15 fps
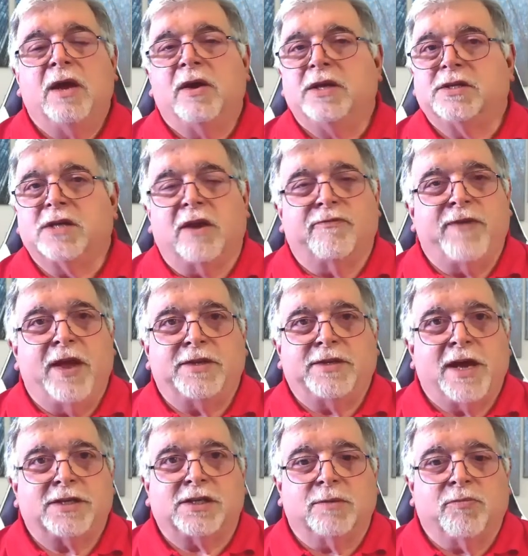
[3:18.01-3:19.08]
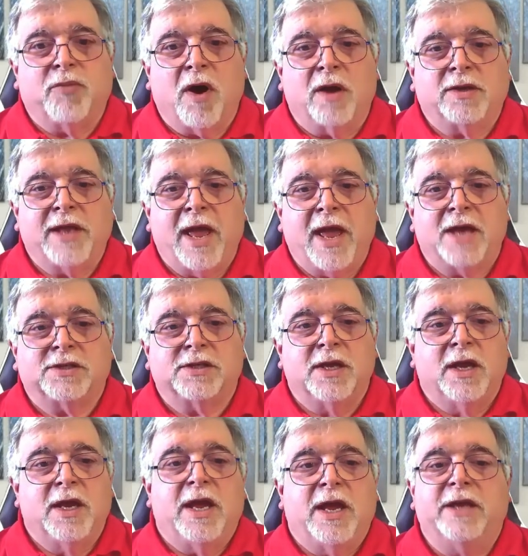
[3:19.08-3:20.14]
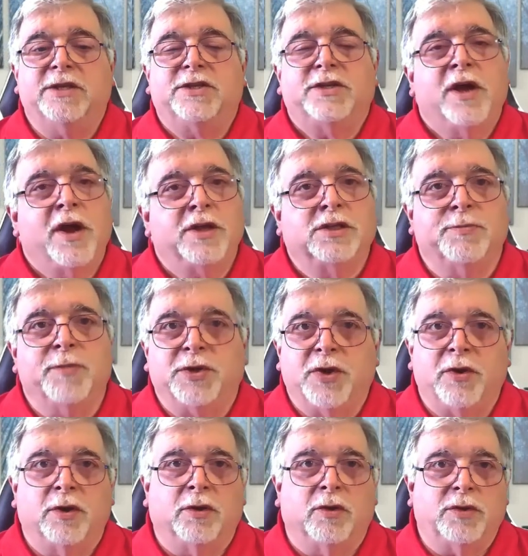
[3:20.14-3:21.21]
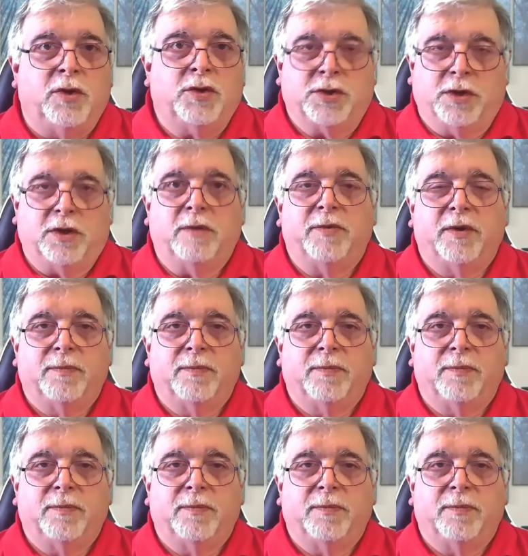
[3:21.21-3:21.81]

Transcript: He's got a fantastic podcast and tons of material on YouTube.